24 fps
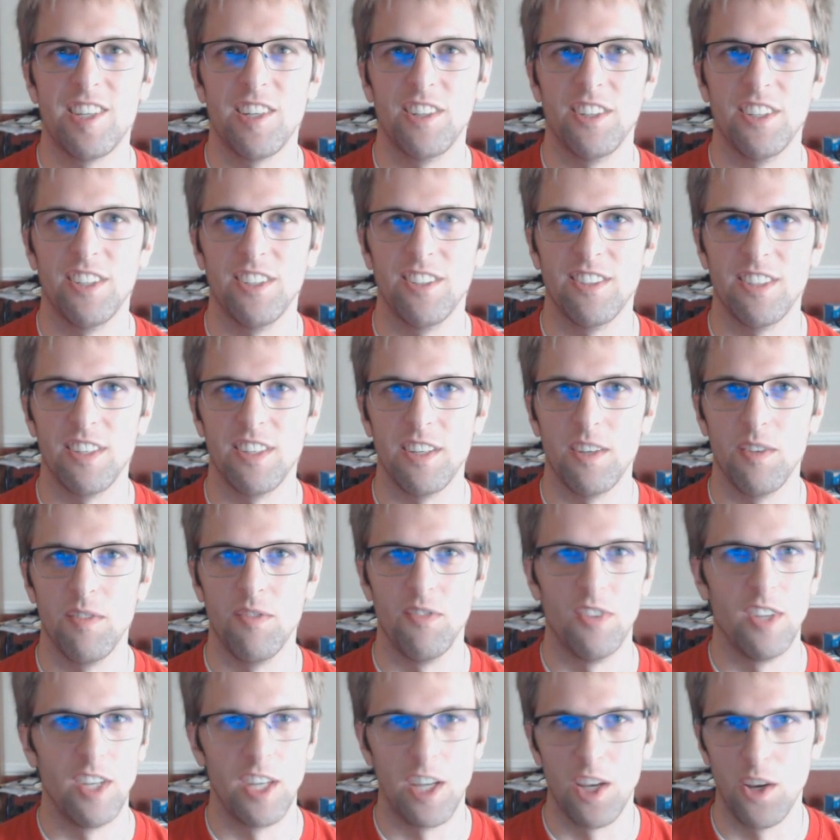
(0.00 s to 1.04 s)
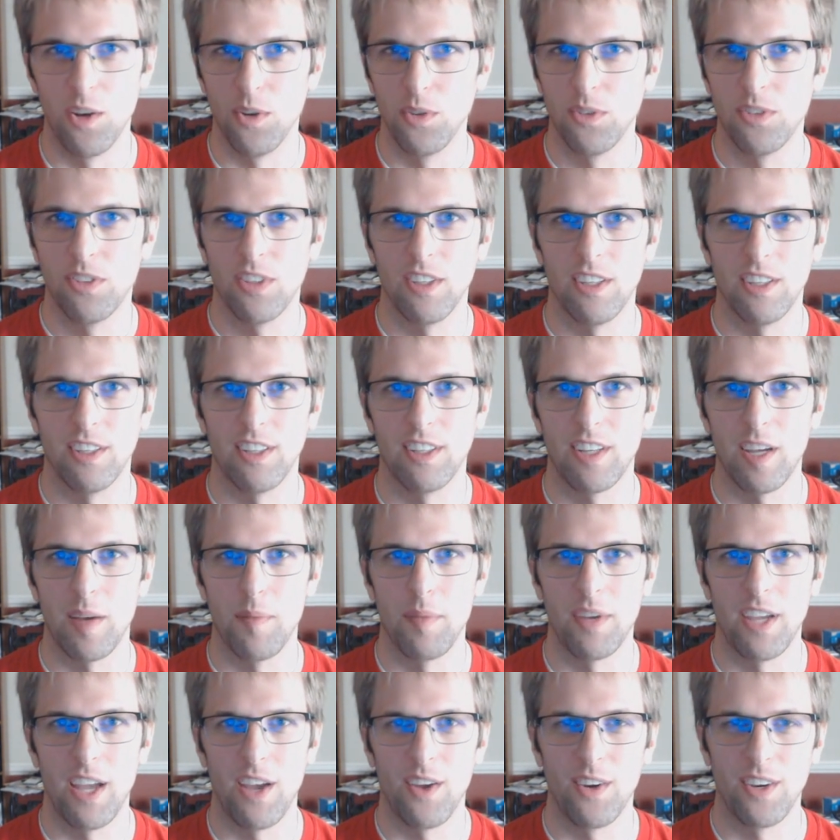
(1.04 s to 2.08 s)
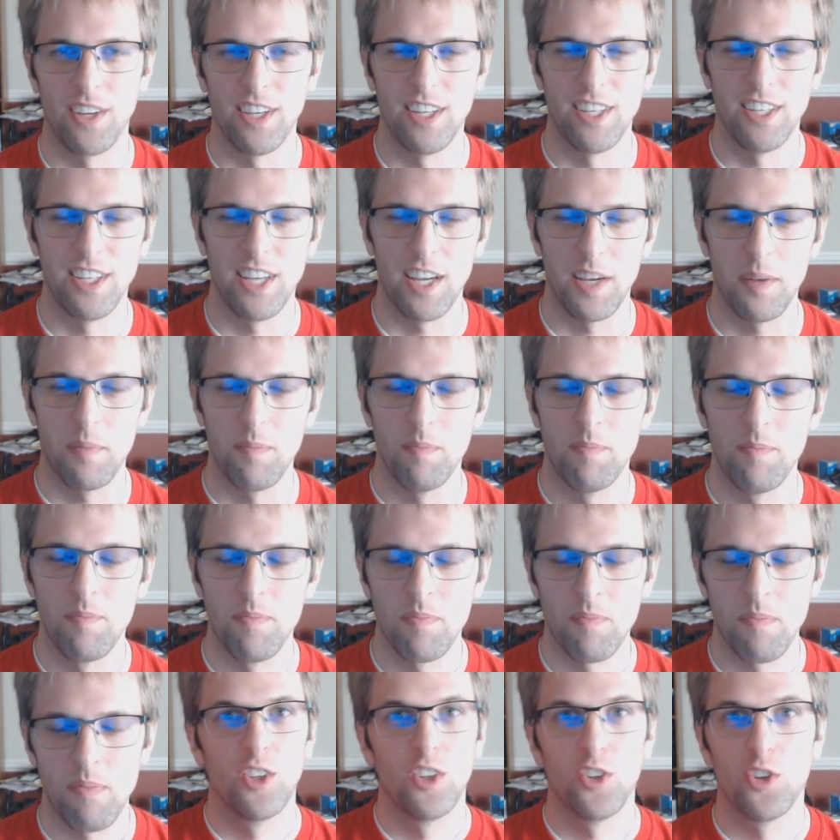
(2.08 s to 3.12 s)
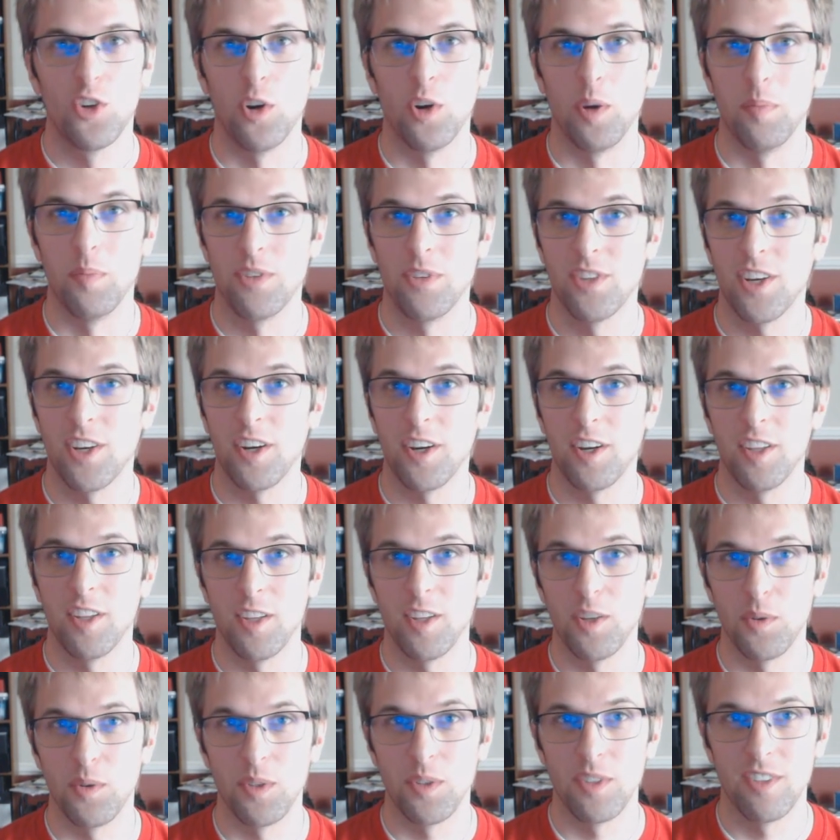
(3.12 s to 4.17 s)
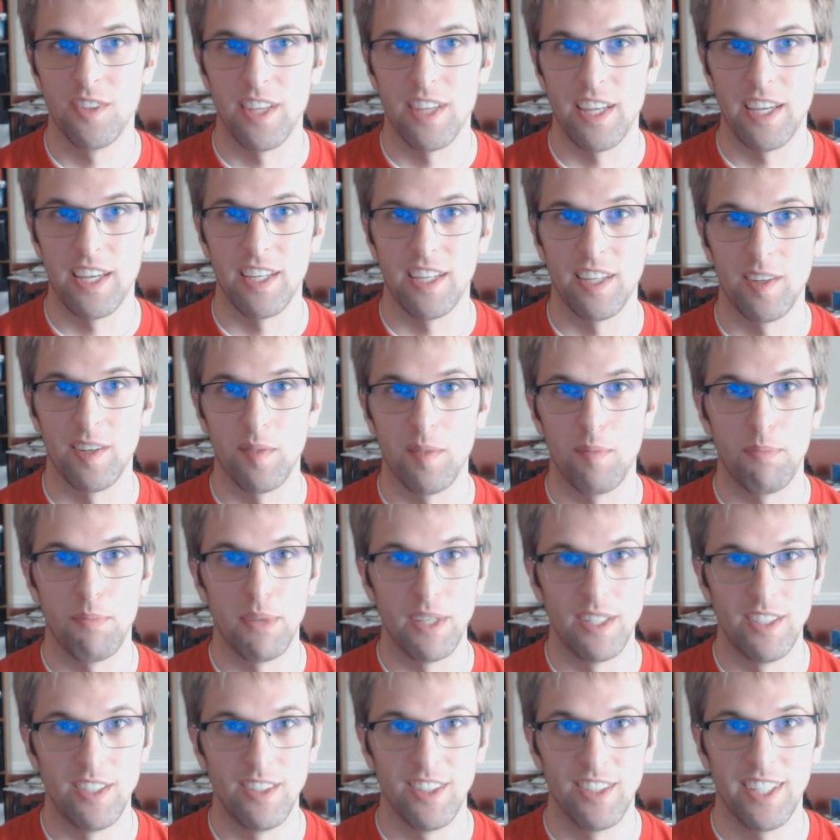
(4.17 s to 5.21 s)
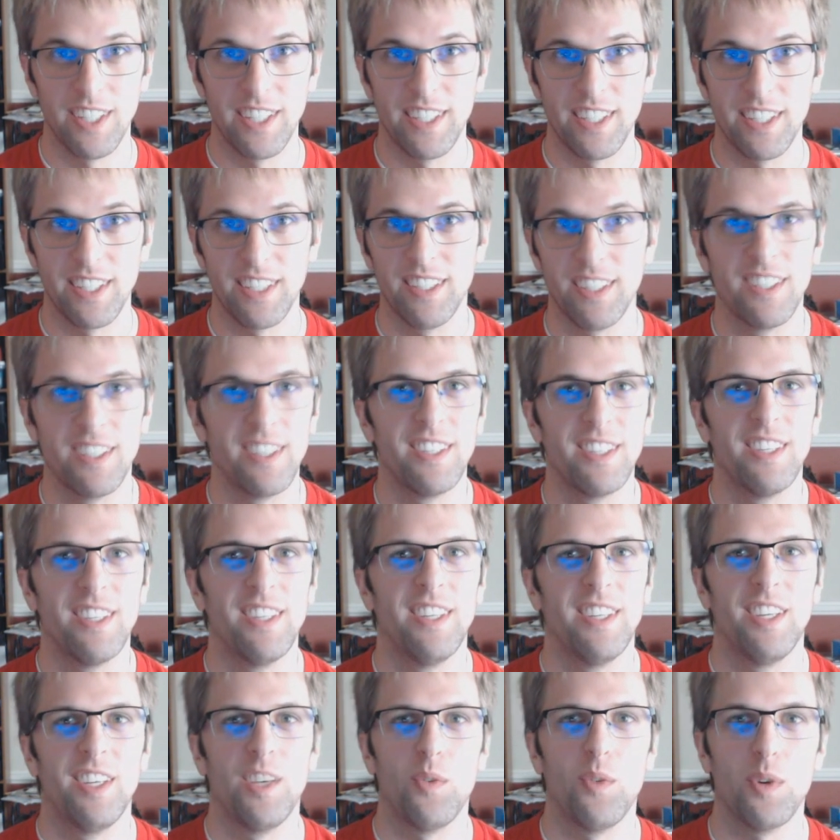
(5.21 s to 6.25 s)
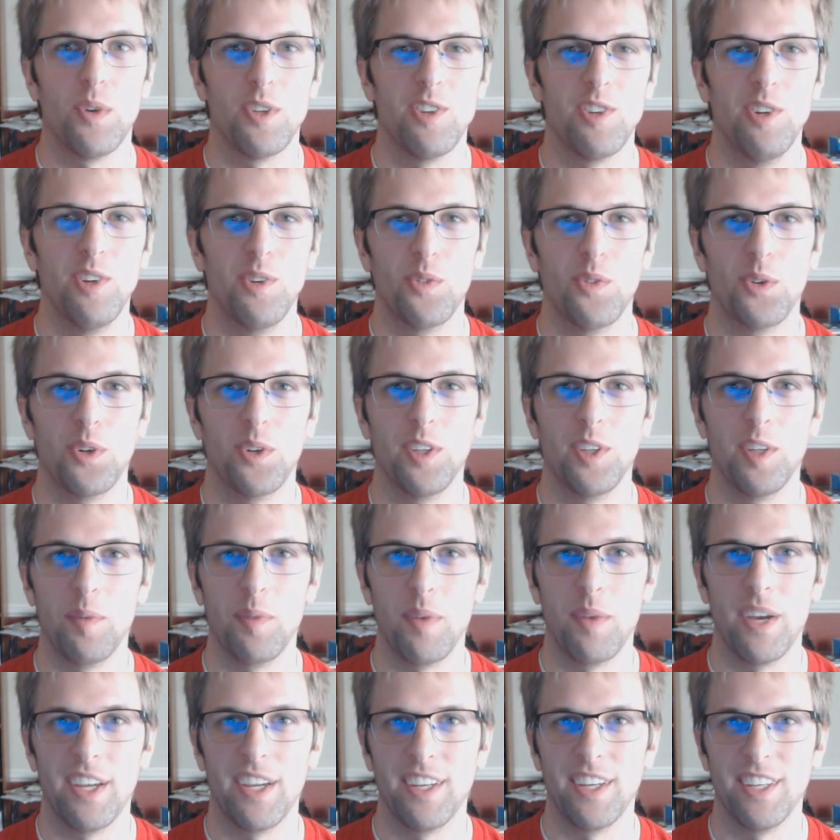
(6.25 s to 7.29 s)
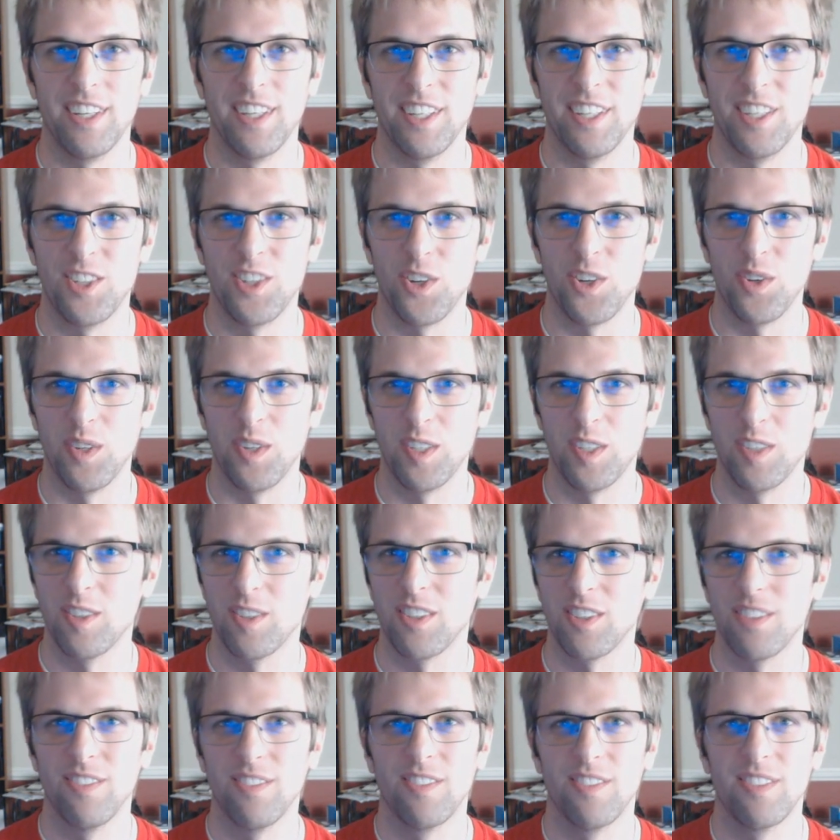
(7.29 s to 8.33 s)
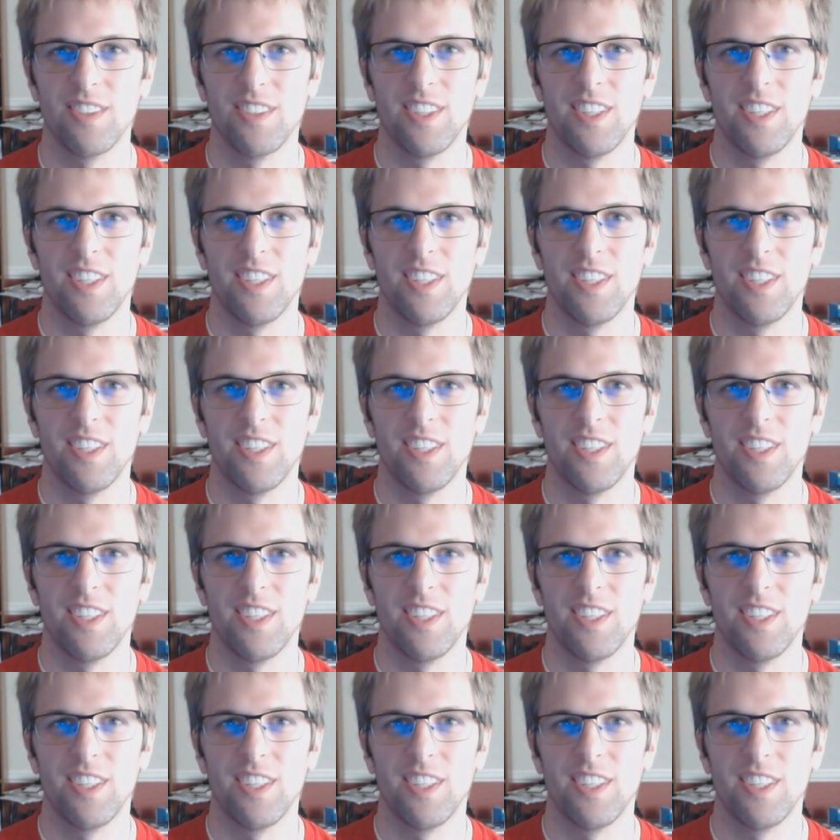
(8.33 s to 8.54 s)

series of videos coming out again yet. So I'm sorry there was that big delay. Wasn't really my choice.